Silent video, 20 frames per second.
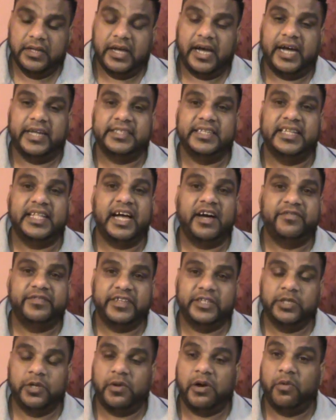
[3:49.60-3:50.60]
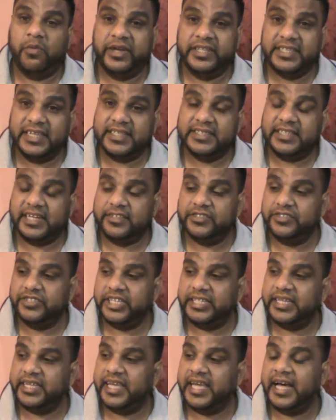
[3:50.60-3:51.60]
And then after now I went and tried
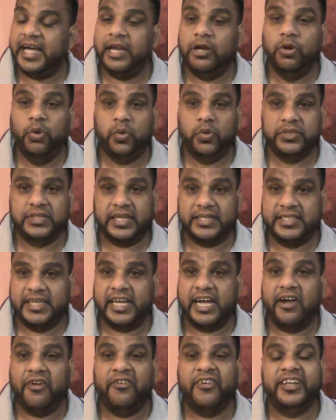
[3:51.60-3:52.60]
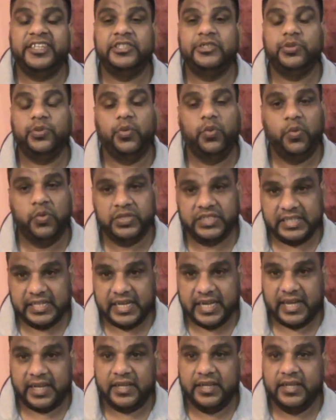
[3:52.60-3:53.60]
to get a loan, I take a rent to own
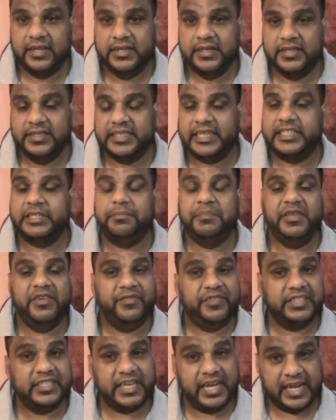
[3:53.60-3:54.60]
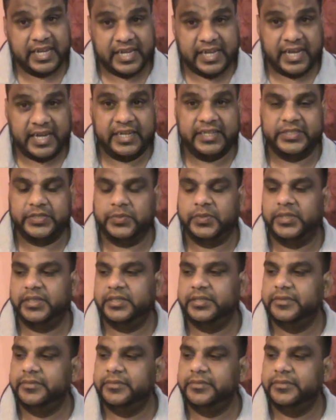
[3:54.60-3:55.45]
car. So I had to pay for that car as well.